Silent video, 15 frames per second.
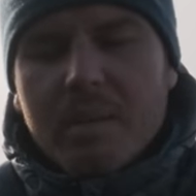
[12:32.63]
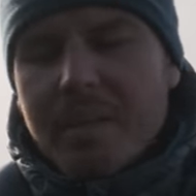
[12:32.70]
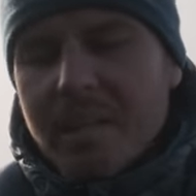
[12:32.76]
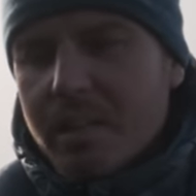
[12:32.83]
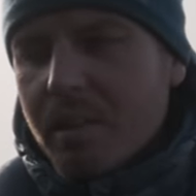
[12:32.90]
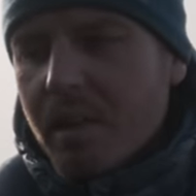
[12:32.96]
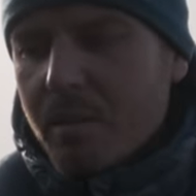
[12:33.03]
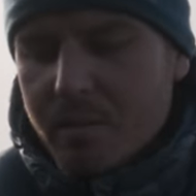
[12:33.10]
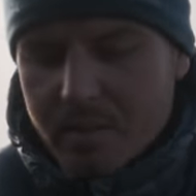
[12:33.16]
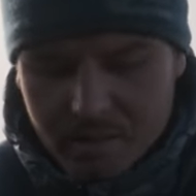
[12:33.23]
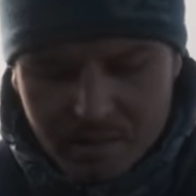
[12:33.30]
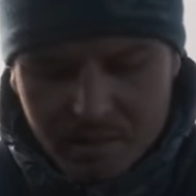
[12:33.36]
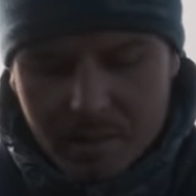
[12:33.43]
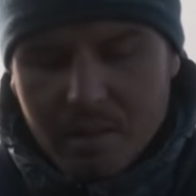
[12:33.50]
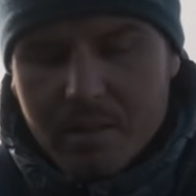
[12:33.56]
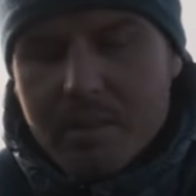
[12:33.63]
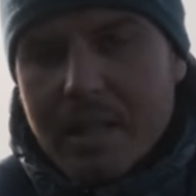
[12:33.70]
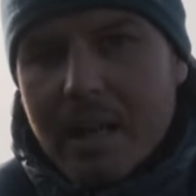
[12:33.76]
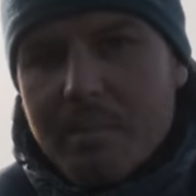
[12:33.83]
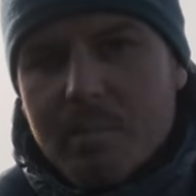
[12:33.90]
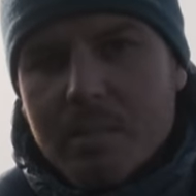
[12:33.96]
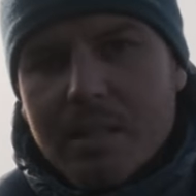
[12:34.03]
I mean, I know that, you know, the
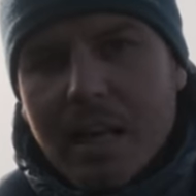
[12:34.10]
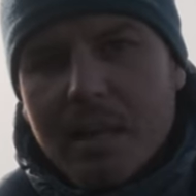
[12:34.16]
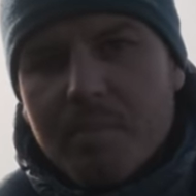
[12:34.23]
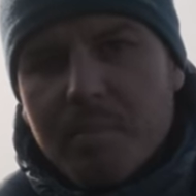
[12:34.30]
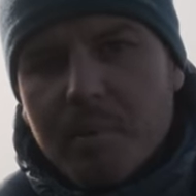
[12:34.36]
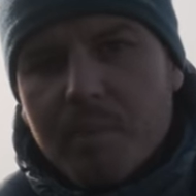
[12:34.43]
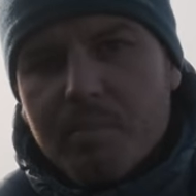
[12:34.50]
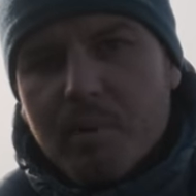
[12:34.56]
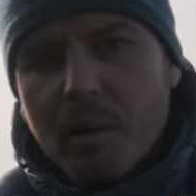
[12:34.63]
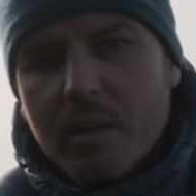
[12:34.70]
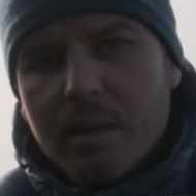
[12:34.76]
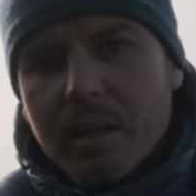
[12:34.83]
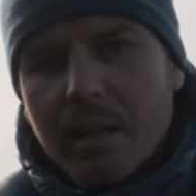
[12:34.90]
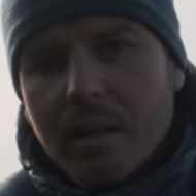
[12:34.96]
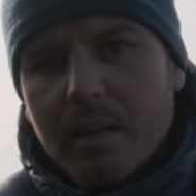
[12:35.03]
camera's capable of brightening it,